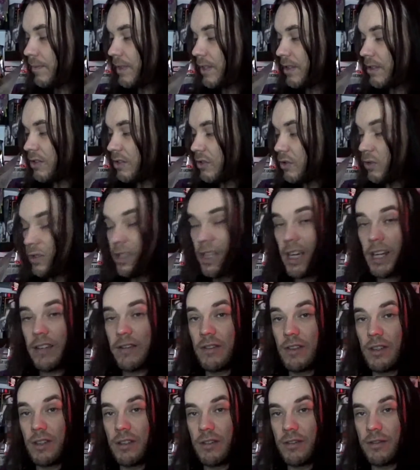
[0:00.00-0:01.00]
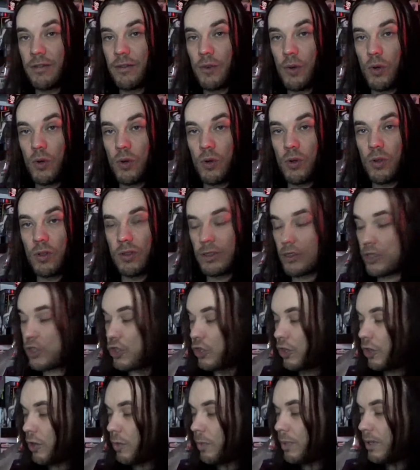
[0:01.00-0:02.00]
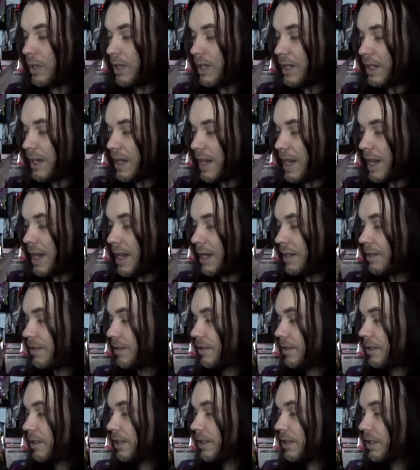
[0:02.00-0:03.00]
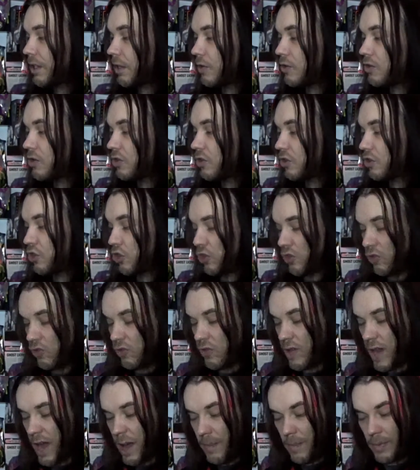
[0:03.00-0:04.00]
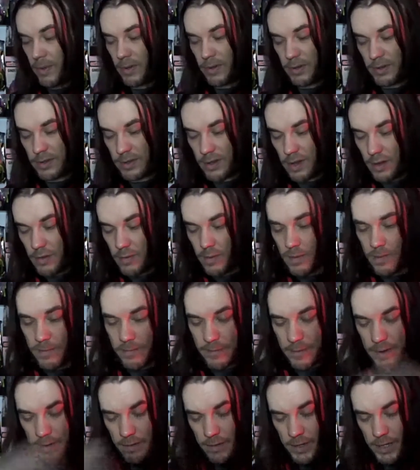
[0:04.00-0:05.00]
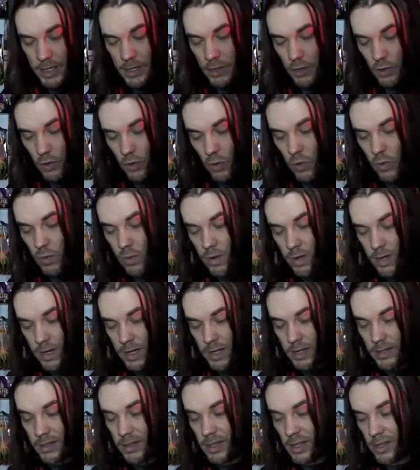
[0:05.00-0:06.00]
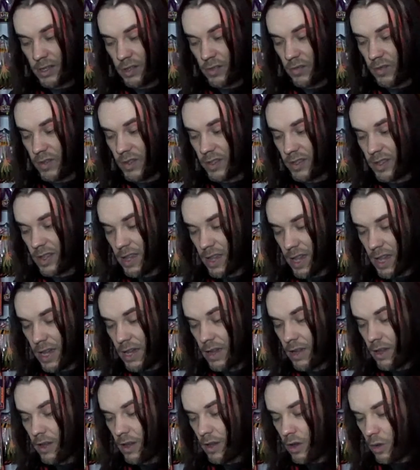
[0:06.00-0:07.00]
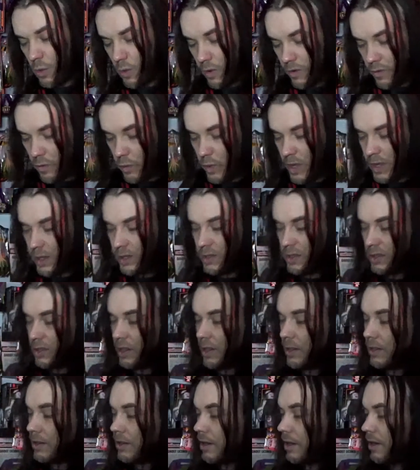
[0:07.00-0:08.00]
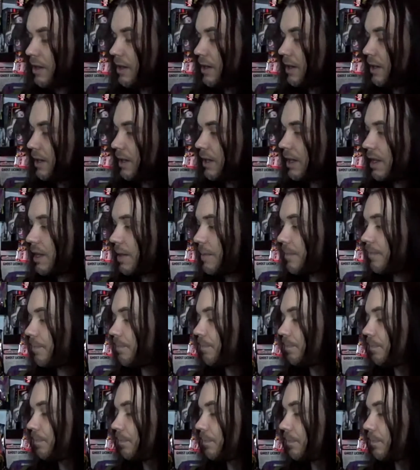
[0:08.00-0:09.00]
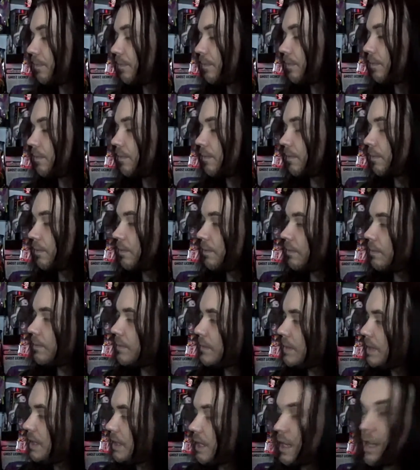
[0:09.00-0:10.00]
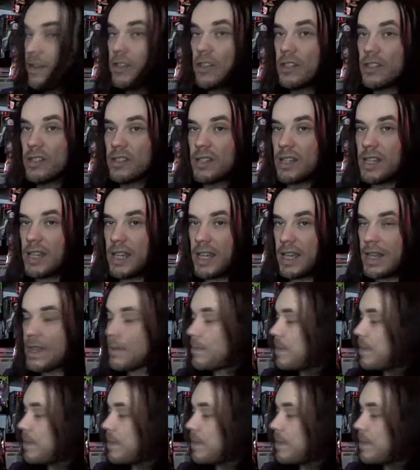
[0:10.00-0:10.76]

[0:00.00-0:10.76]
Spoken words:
saw the advert for the job, and the ghost trap. So very cool accessories there with Winston. As you can see in the